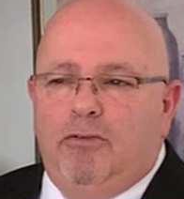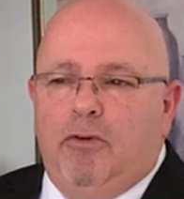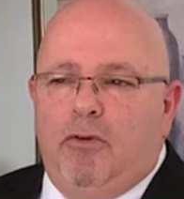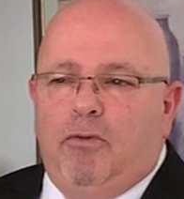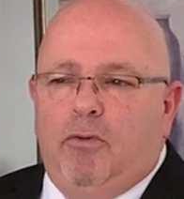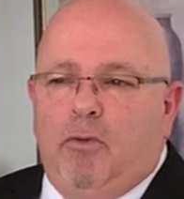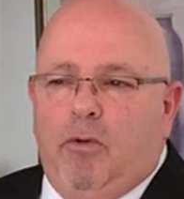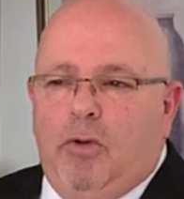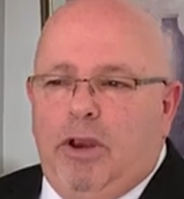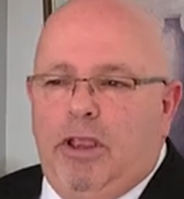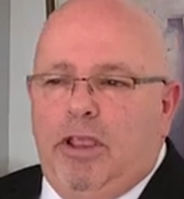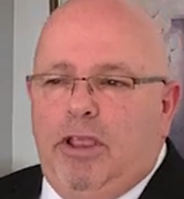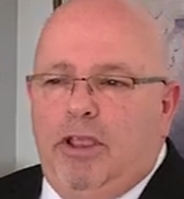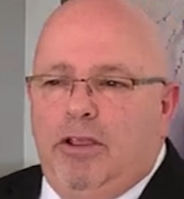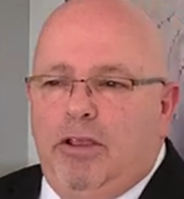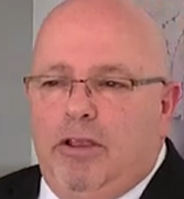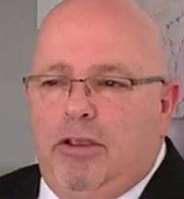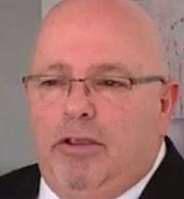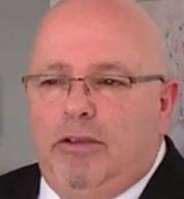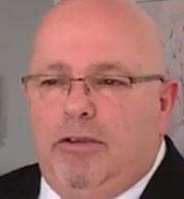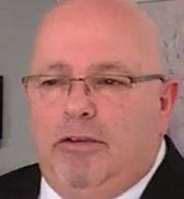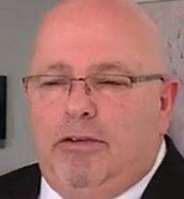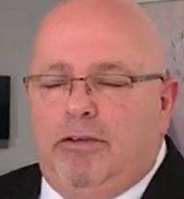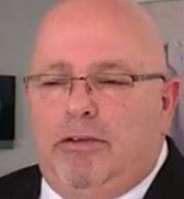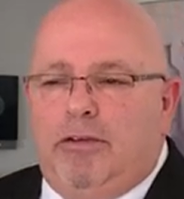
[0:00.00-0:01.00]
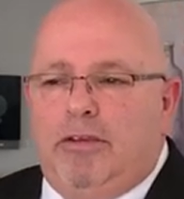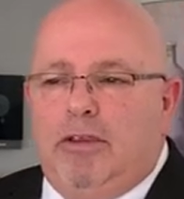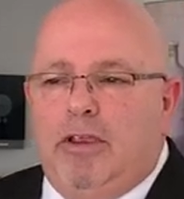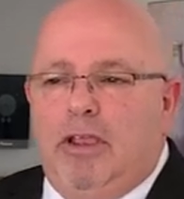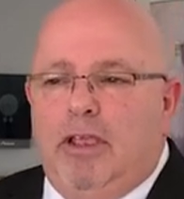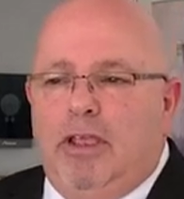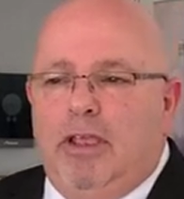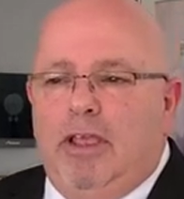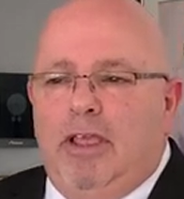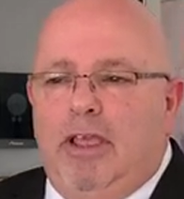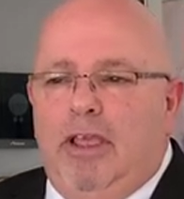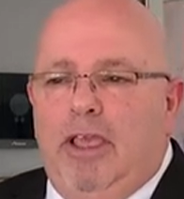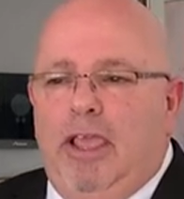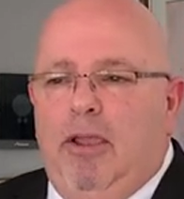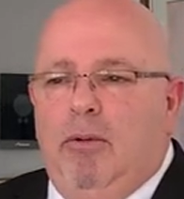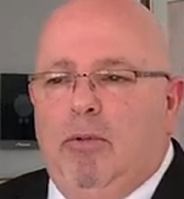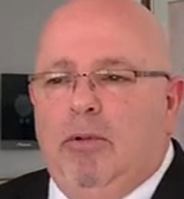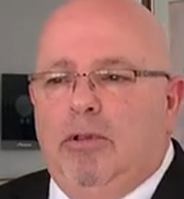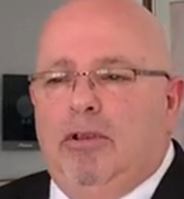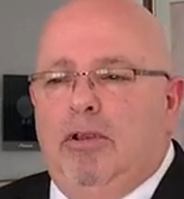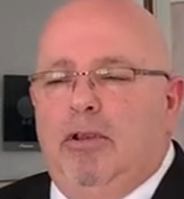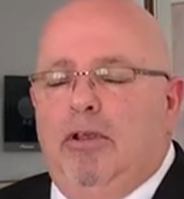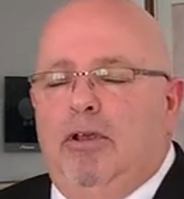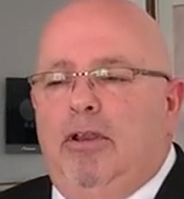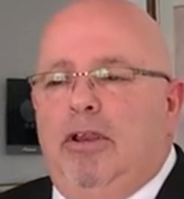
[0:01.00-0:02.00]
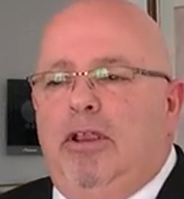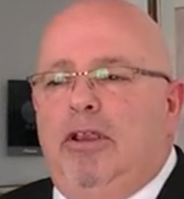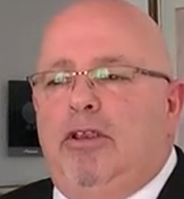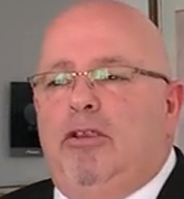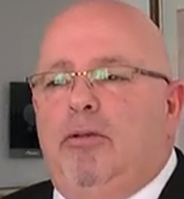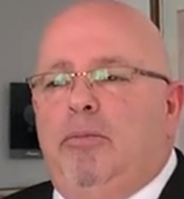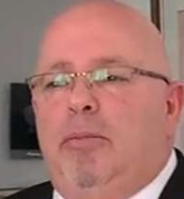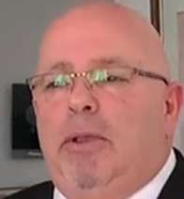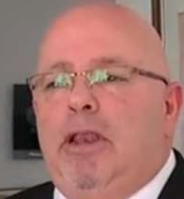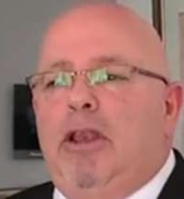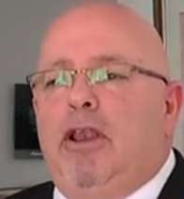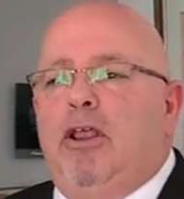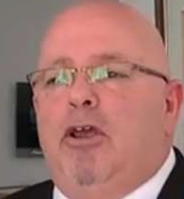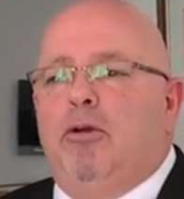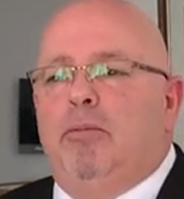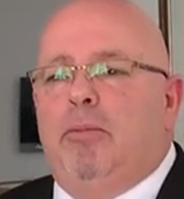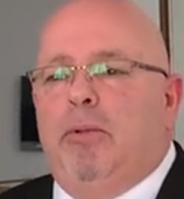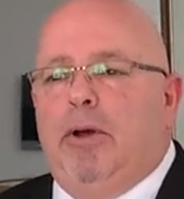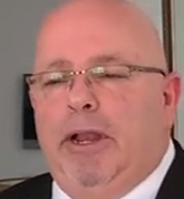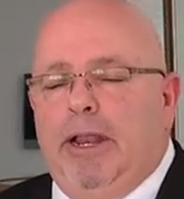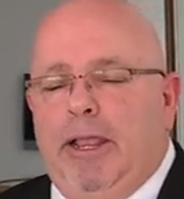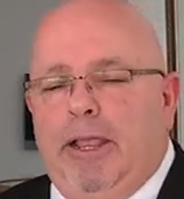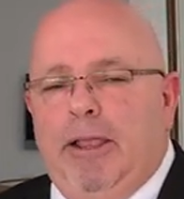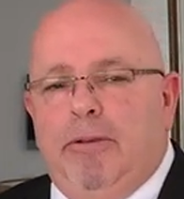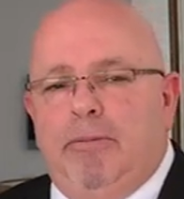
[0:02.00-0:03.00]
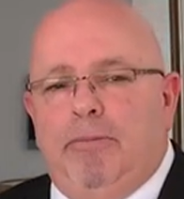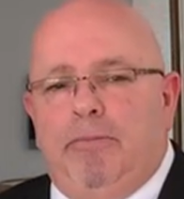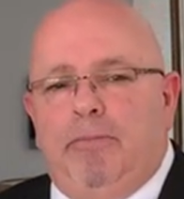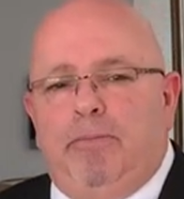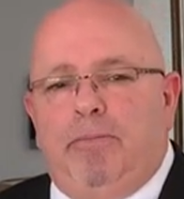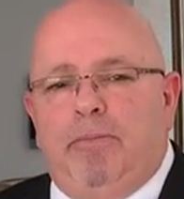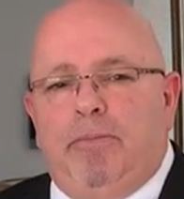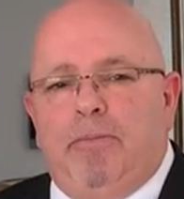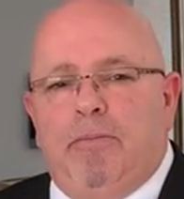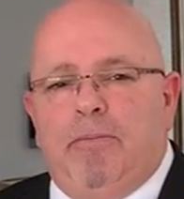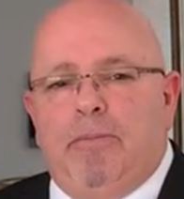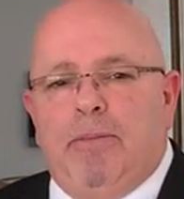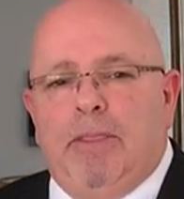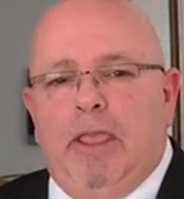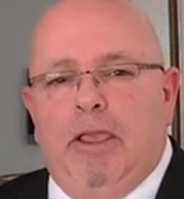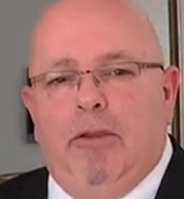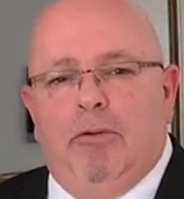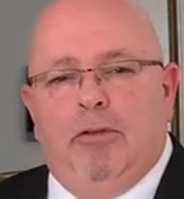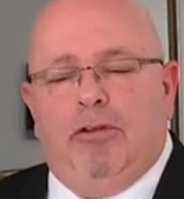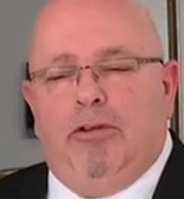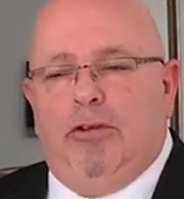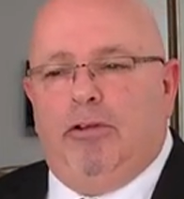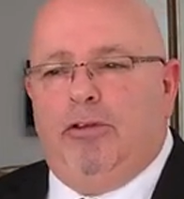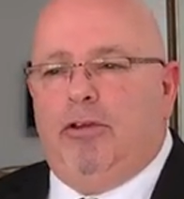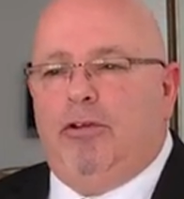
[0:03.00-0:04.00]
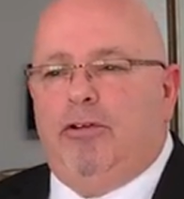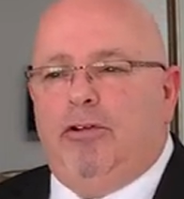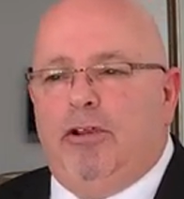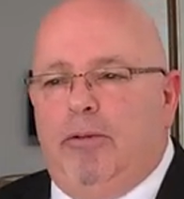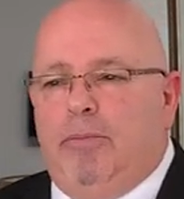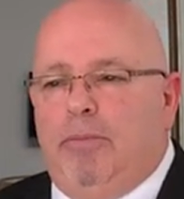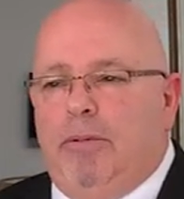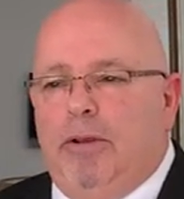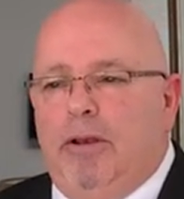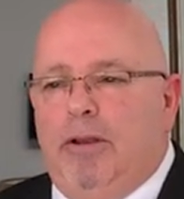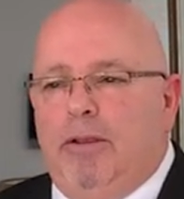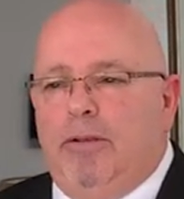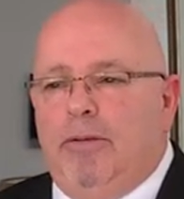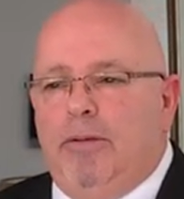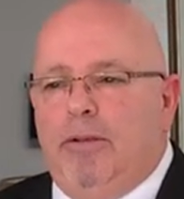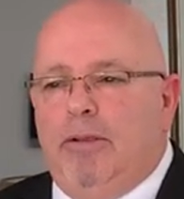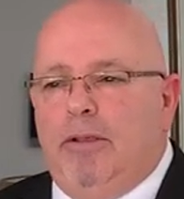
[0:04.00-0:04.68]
For 40 years, he was learning to be nobody. He was just a shepherd.